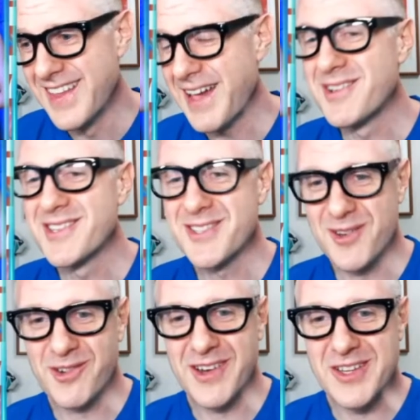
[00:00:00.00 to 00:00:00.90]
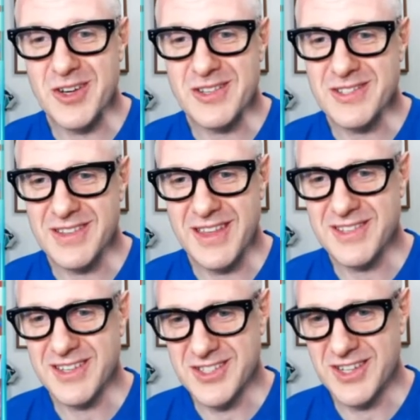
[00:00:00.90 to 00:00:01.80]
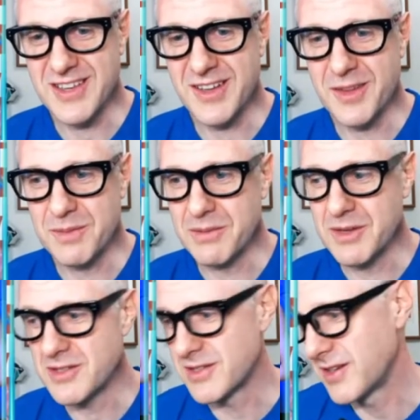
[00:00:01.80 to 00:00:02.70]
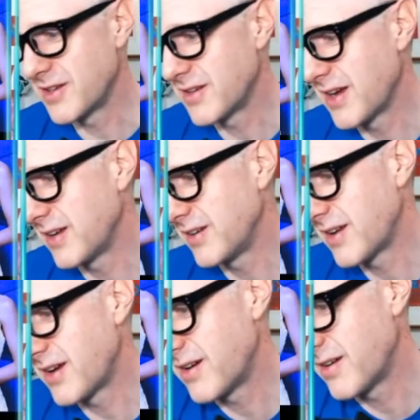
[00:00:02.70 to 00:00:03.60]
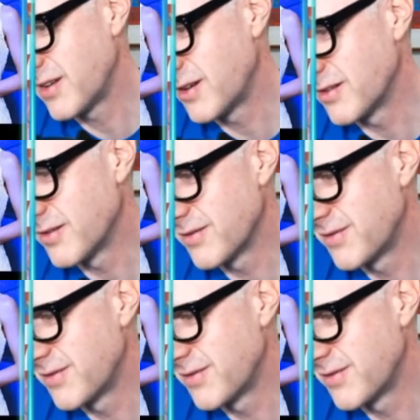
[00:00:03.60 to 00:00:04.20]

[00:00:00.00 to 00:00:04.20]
That was so cringe, honestly. That's like shut down the BBC and you know,